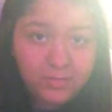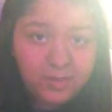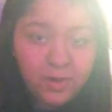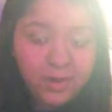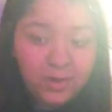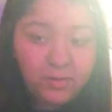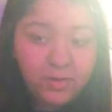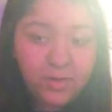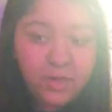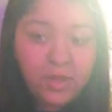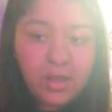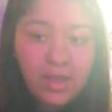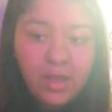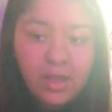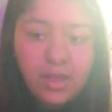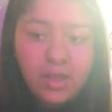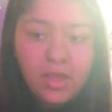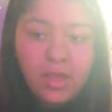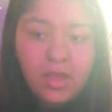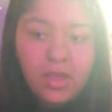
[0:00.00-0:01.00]
find one.
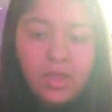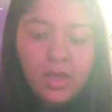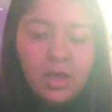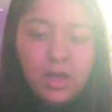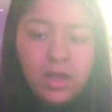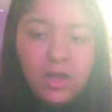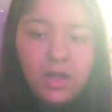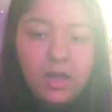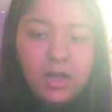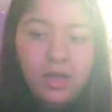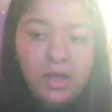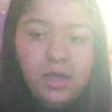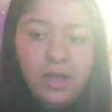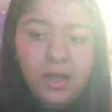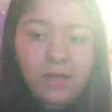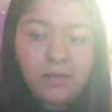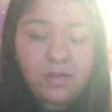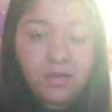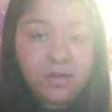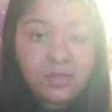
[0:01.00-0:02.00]

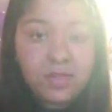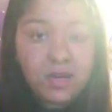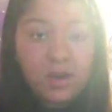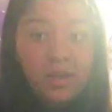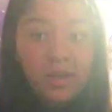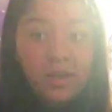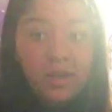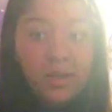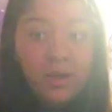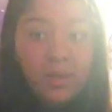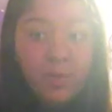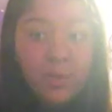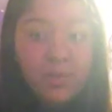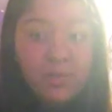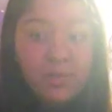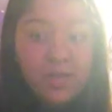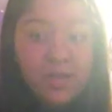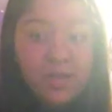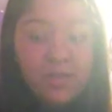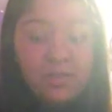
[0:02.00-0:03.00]
I looked at online
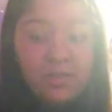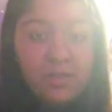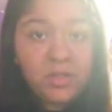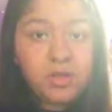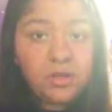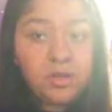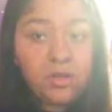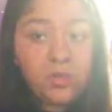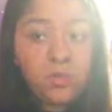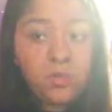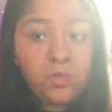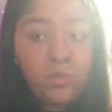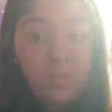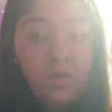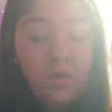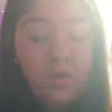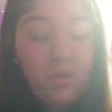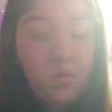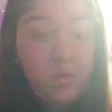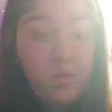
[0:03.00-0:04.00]
websites, but
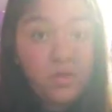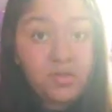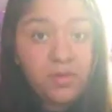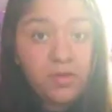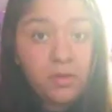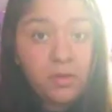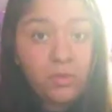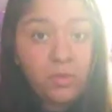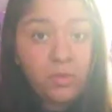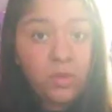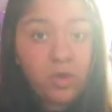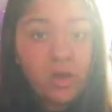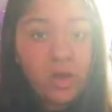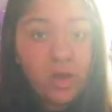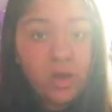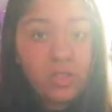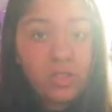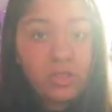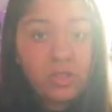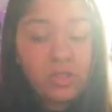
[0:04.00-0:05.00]
most of them would
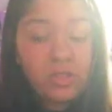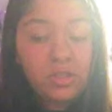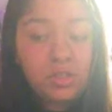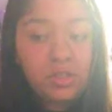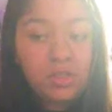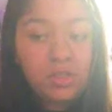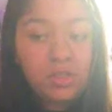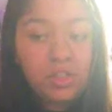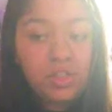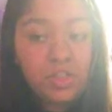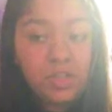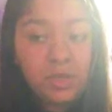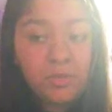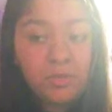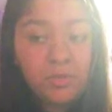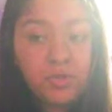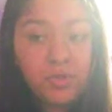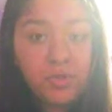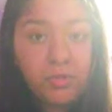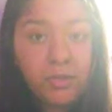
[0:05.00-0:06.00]
not ship
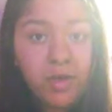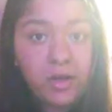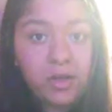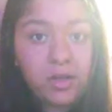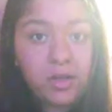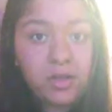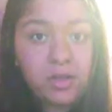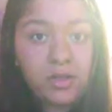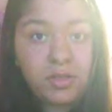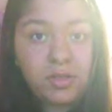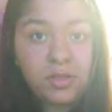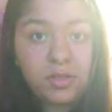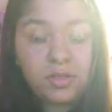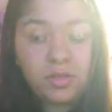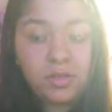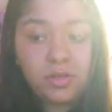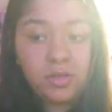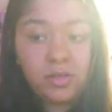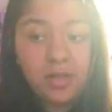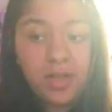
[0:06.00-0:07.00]
to America,
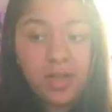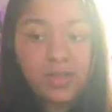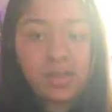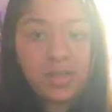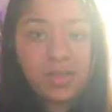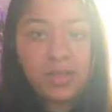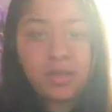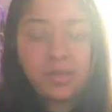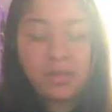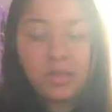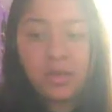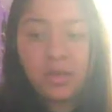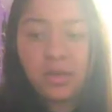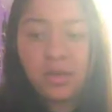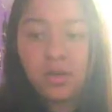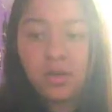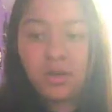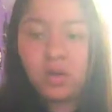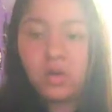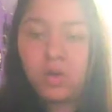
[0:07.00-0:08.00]
to the United States. I'm like,
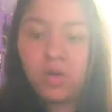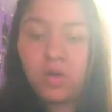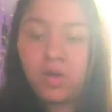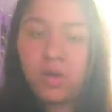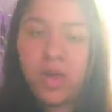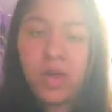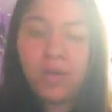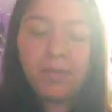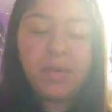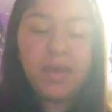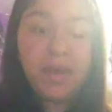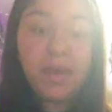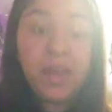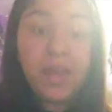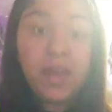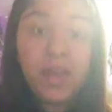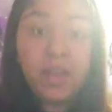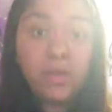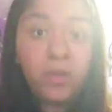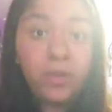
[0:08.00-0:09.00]
oh, crap.
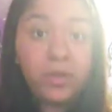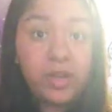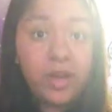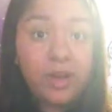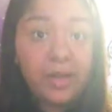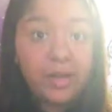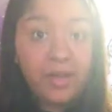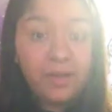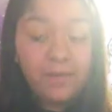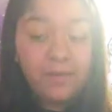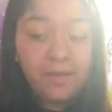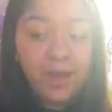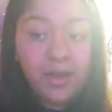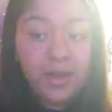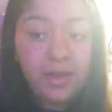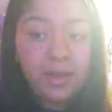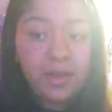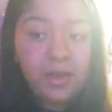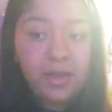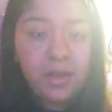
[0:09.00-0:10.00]
And the one that I did
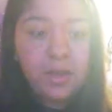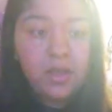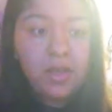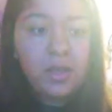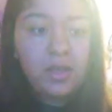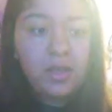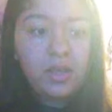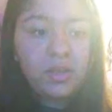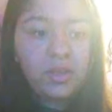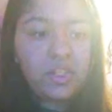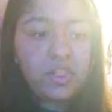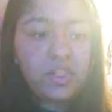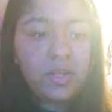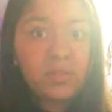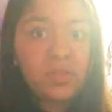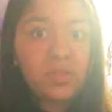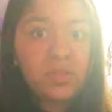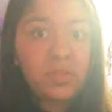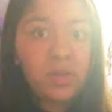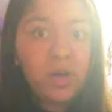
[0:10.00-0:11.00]
find, the
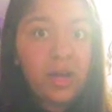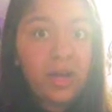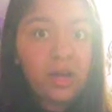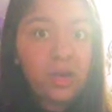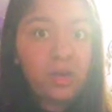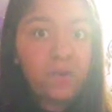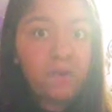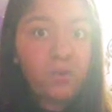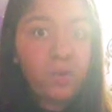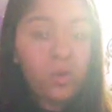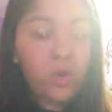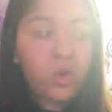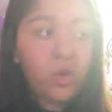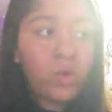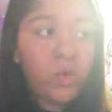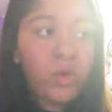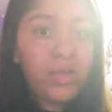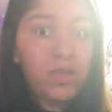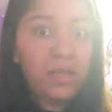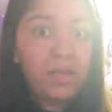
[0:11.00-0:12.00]
cheapest one I could afford
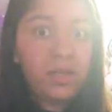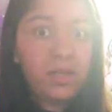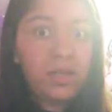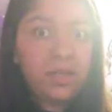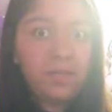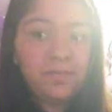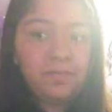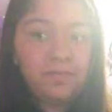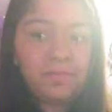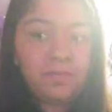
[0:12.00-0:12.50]
quickly,